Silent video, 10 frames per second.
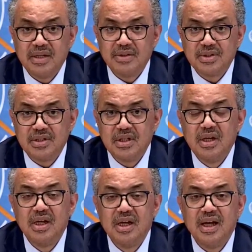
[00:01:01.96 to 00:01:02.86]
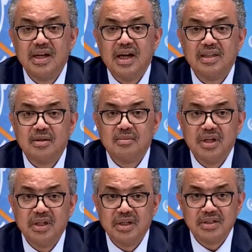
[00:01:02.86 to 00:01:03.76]
masks and other
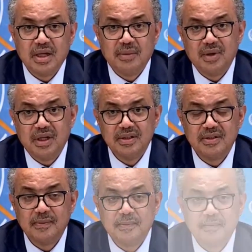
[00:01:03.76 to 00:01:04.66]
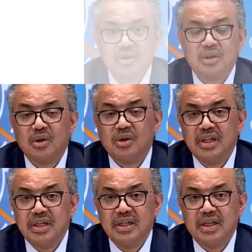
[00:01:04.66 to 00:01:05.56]
medical supplies. It's not
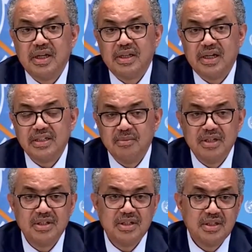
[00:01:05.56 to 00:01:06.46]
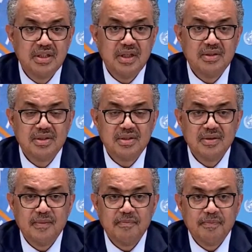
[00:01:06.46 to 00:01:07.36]
only India that has
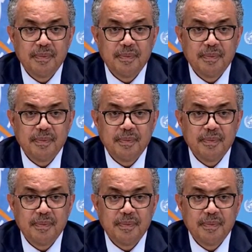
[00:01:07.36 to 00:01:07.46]
needs.